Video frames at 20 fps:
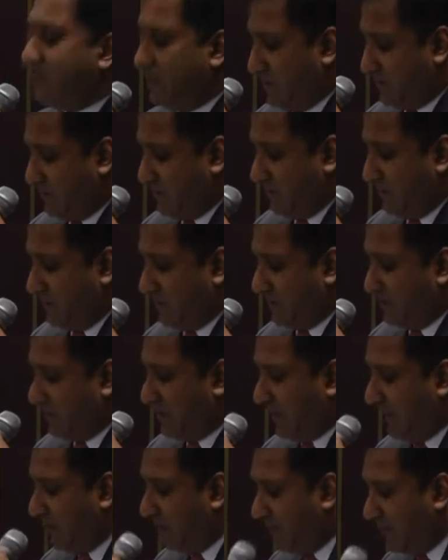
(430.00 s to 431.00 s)
this
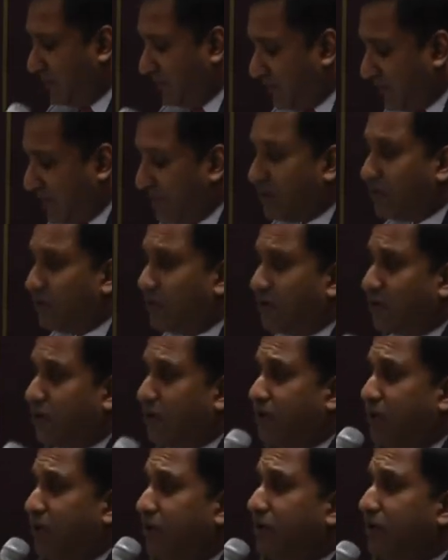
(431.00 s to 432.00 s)
strategic dialogue
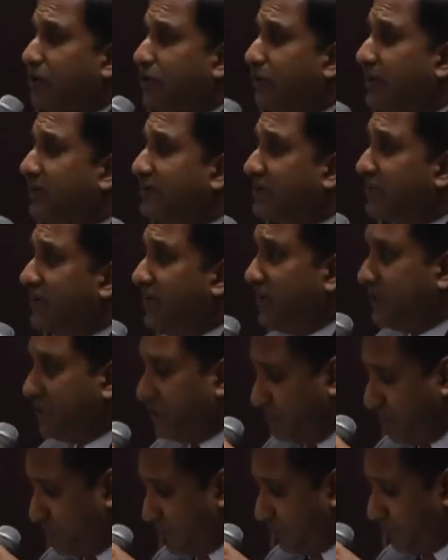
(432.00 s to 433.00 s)
on Indo-U S
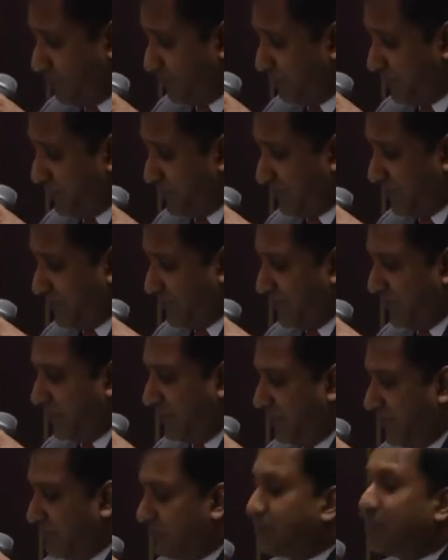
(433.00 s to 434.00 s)
relationship
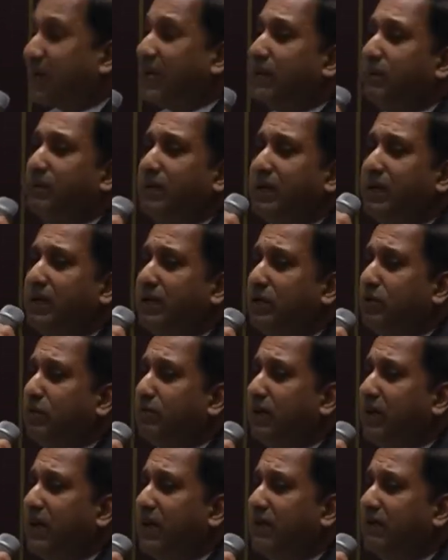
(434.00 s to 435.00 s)
is primarily
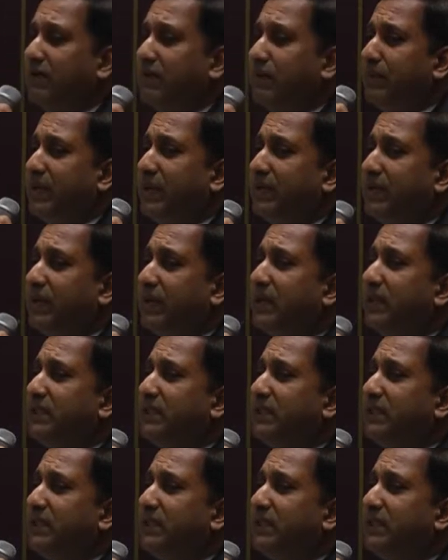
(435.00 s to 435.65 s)
to have a better